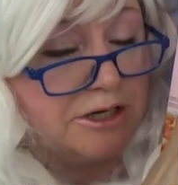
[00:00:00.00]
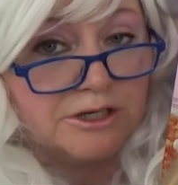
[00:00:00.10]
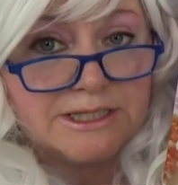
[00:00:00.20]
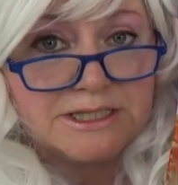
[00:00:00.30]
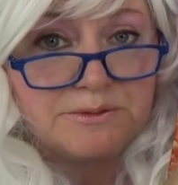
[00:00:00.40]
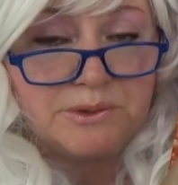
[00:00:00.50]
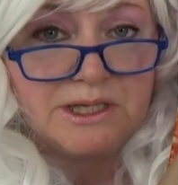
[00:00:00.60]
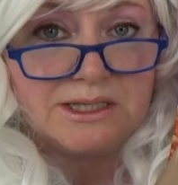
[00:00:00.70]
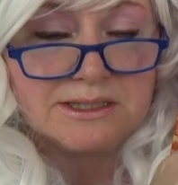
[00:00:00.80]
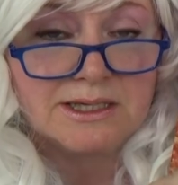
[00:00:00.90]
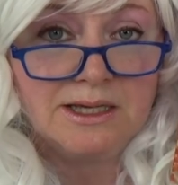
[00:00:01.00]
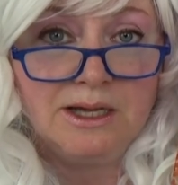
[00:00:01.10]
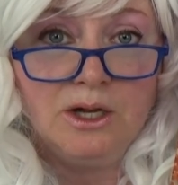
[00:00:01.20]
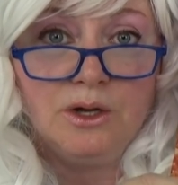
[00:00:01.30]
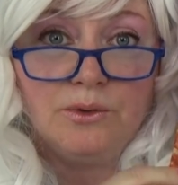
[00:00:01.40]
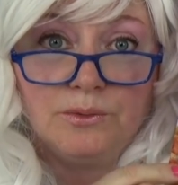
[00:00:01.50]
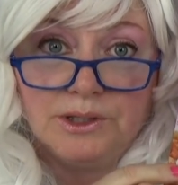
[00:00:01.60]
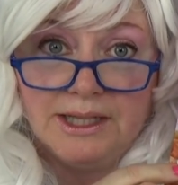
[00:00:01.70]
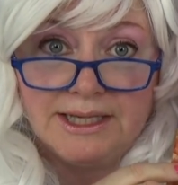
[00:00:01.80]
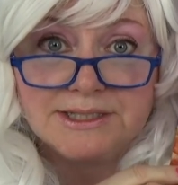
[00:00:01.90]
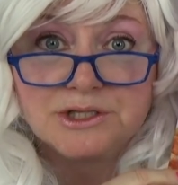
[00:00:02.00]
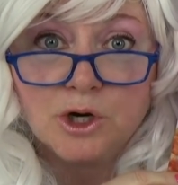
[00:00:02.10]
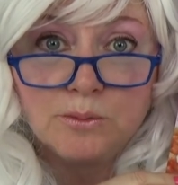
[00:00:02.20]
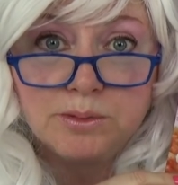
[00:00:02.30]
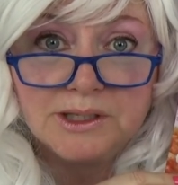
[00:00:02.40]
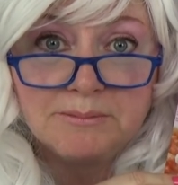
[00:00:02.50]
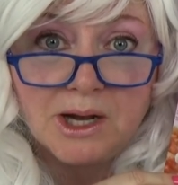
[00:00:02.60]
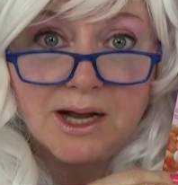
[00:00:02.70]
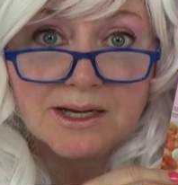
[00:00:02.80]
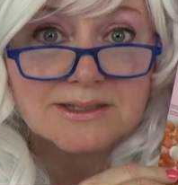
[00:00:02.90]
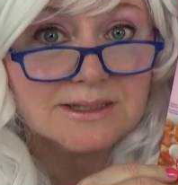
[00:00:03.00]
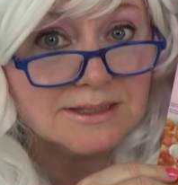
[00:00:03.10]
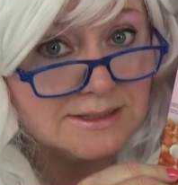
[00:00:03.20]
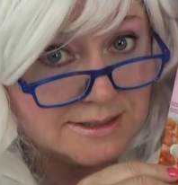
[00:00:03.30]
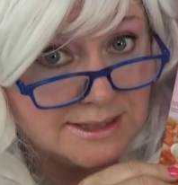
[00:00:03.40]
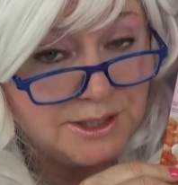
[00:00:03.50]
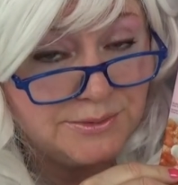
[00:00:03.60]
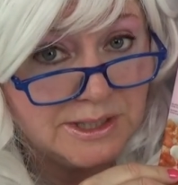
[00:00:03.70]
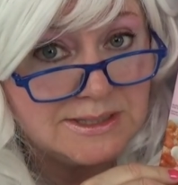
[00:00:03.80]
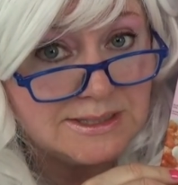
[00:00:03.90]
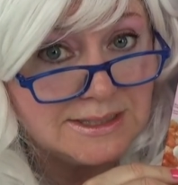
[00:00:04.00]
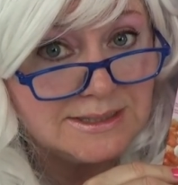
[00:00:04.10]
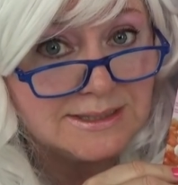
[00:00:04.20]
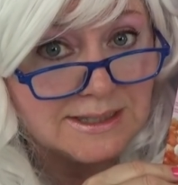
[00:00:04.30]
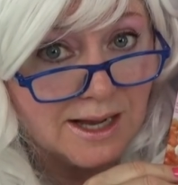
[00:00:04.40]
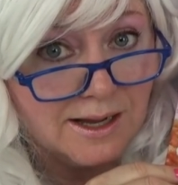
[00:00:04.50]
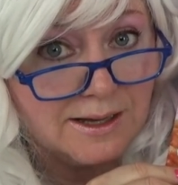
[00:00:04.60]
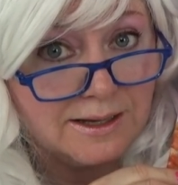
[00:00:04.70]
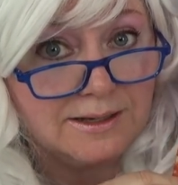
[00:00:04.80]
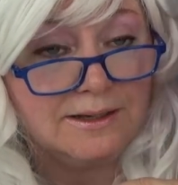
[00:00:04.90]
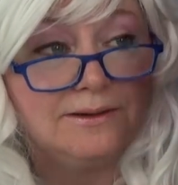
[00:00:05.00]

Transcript: Krispies. Let's open the box and see what's inside.